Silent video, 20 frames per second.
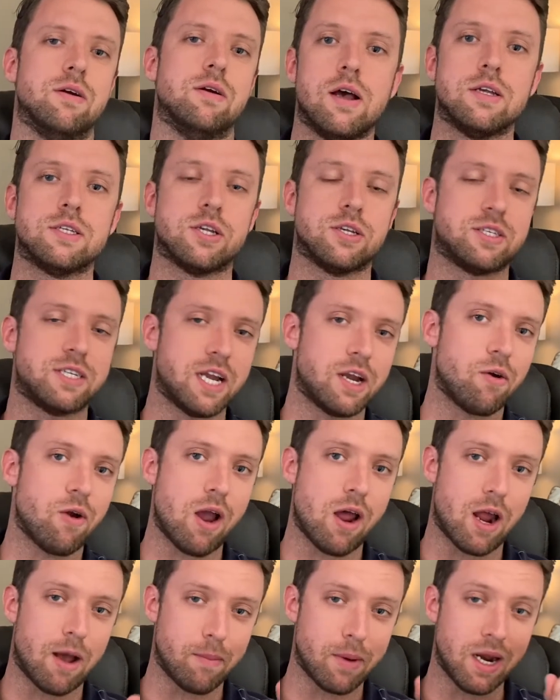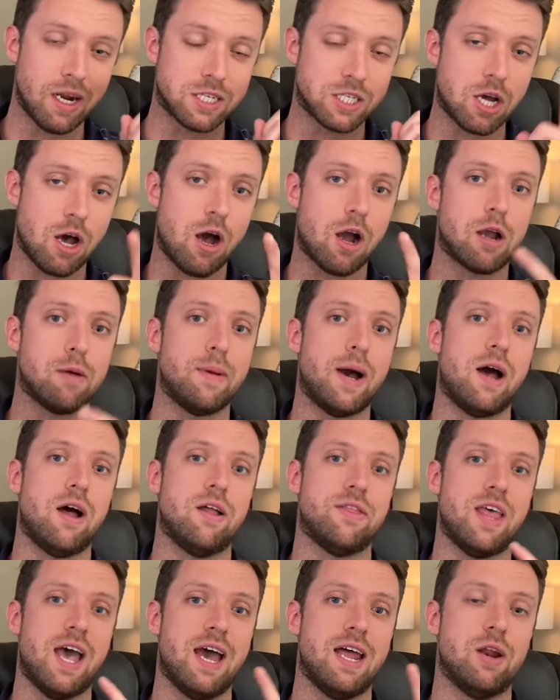So stick around, I'm going to talk about
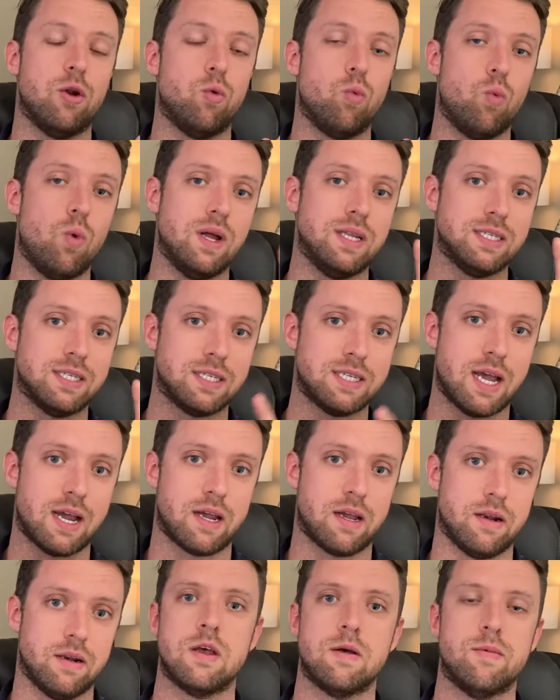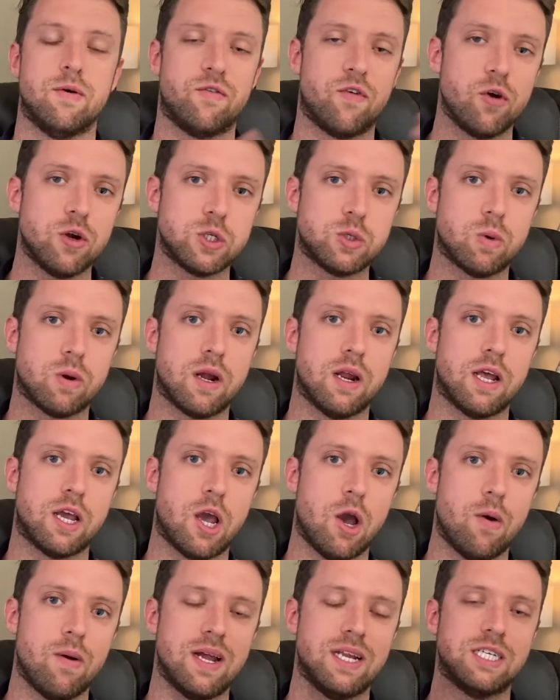that in 1 second. But first, we're going to
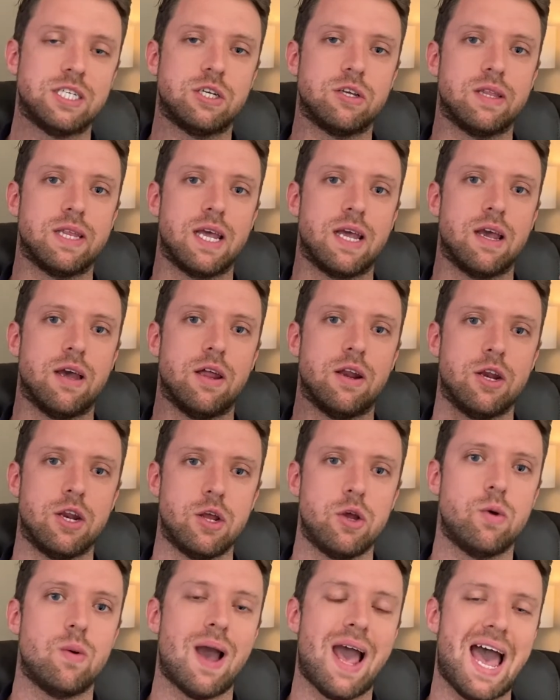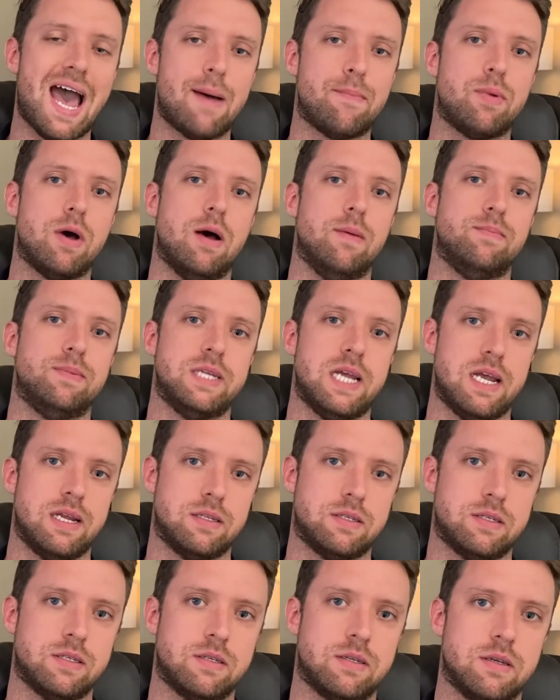go into the new app
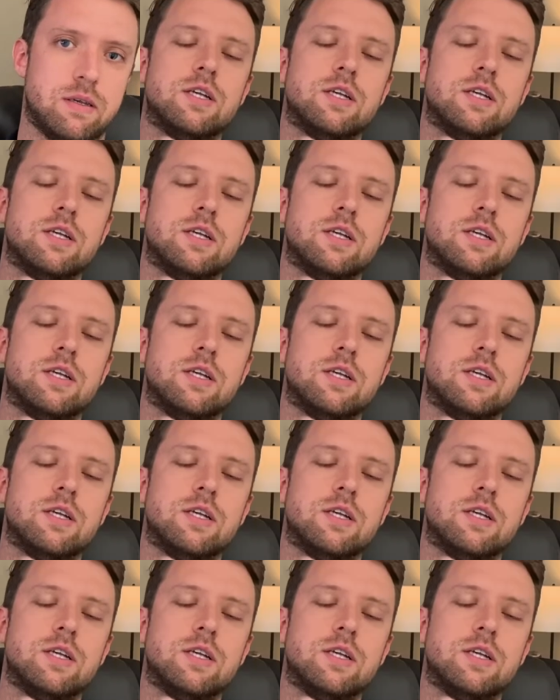updates.